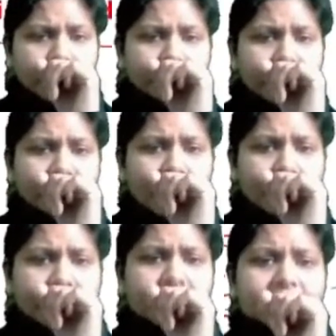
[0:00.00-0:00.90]
we have
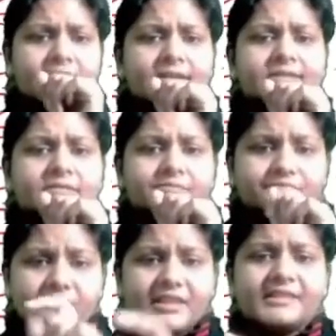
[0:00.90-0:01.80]
already done this.
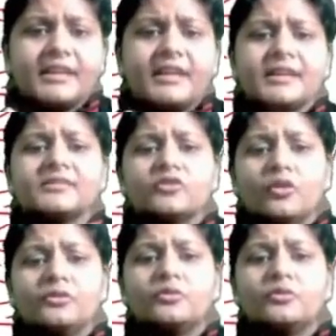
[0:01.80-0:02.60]
This area is known